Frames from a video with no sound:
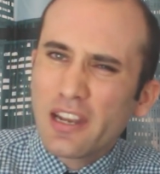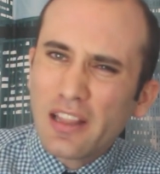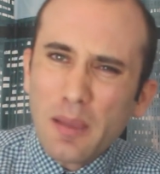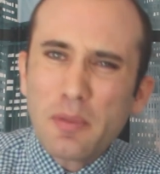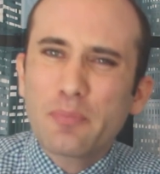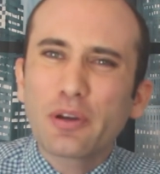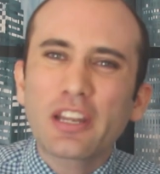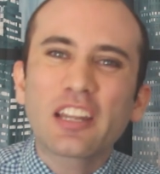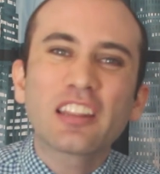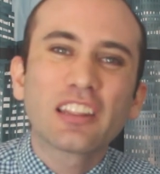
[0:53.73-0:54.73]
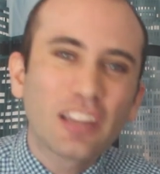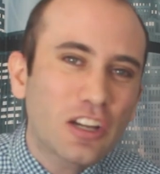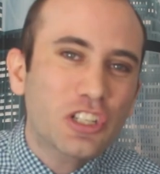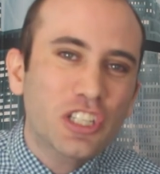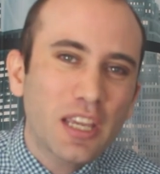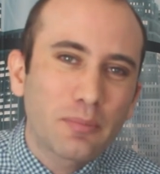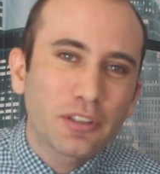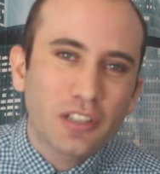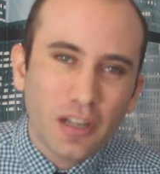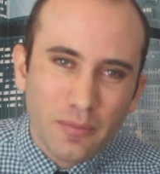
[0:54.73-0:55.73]
Now, let me put it in lunch
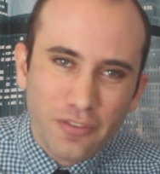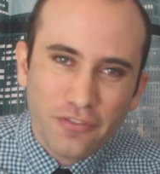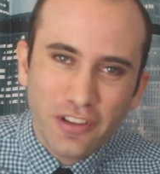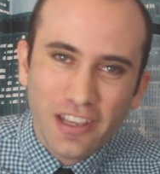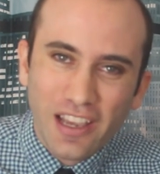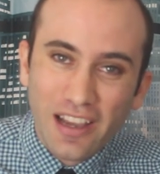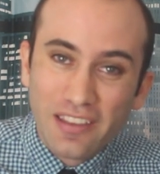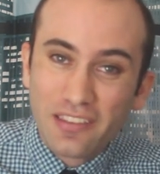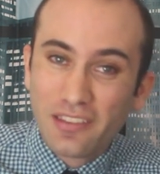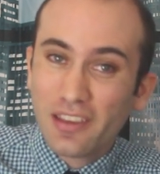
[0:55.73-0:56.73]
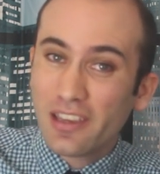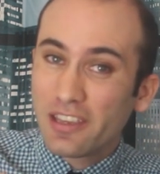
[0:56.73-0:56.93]
table terms for you guys.